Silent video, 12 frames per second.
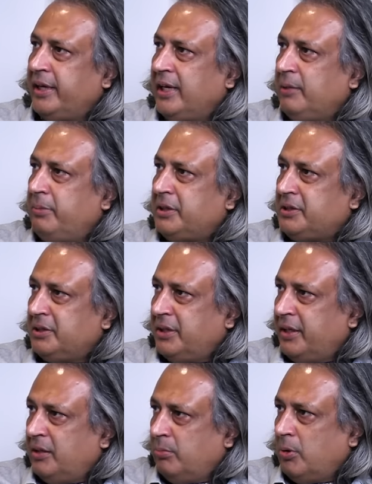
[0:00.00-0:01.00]
a daily basis
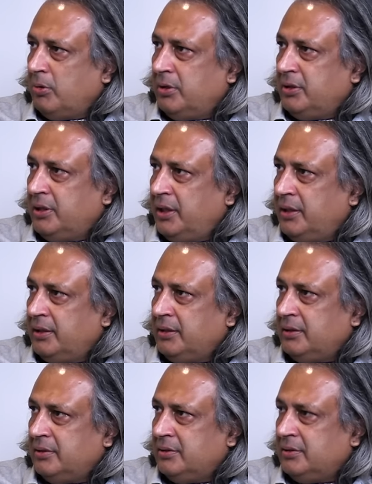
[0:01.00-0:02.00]
hear about the